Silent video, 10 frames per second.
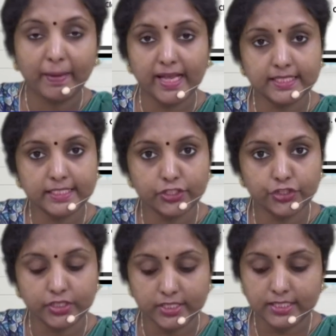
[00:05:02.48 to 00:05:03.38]

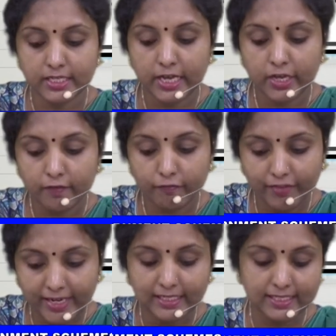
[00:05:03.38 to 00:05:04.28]
passengers.
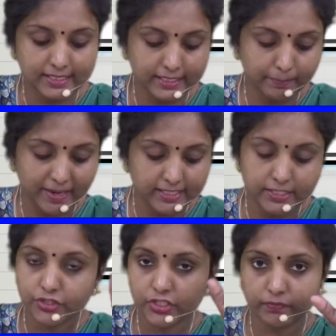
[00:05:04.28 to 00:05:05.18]
Waitlisted
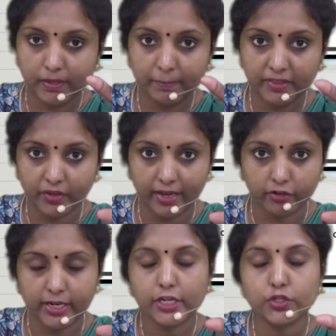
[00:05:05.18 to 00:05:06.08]
passengers will be there,
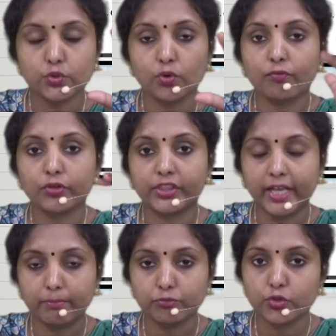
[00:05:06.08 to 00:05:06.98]
right? So for
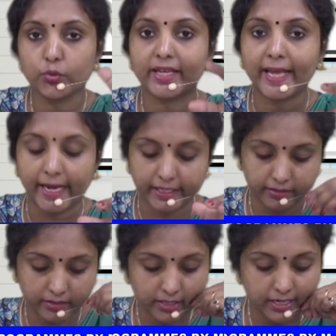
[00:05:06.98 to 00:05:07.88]
them to
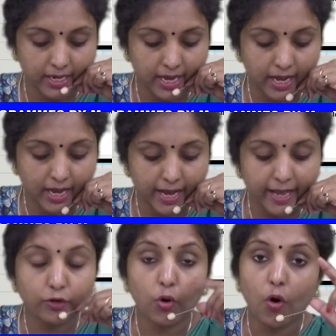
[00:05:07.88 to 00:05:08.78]
get
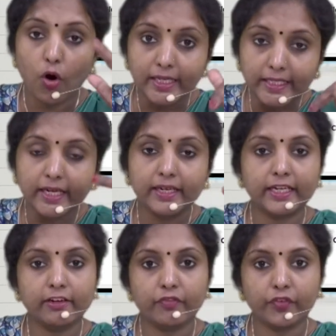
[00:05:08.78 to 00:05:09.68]
an
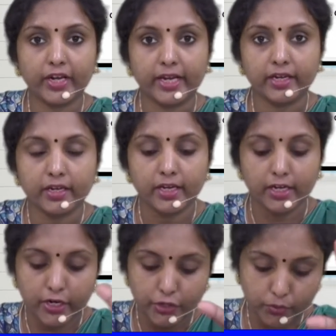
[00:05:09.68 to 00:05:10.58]
alternative train
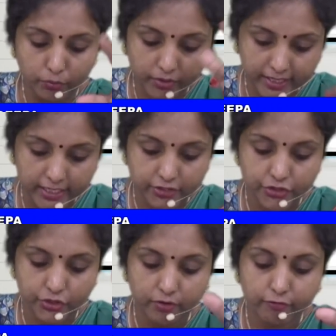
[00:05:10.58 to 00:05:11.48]
to reach
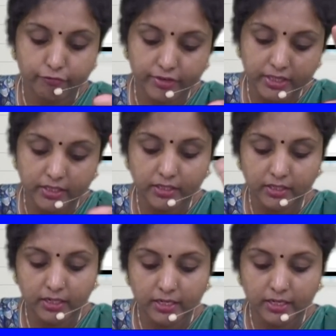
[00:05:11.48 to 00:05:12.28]
within